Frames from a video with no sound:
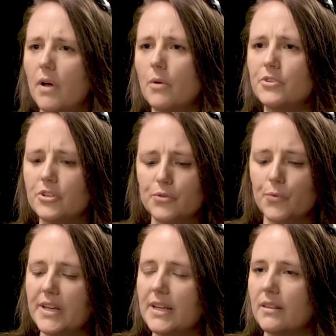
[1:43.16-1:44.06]
I was just
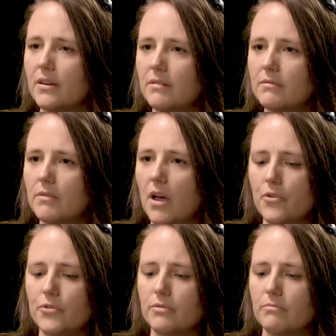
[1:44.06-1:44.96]
reading that
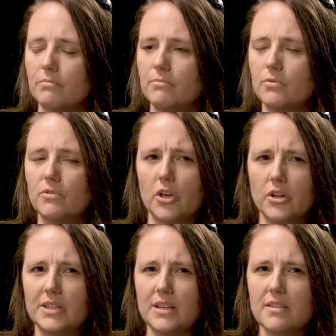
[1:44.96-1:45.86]

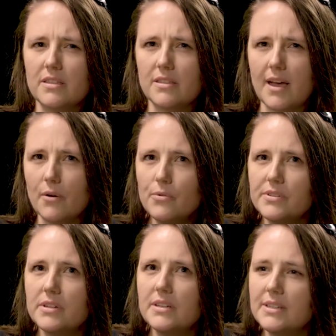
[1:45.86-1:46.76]

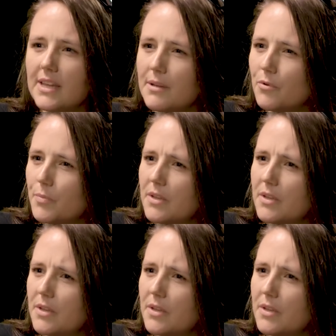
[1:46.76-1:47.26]
130,000 disabled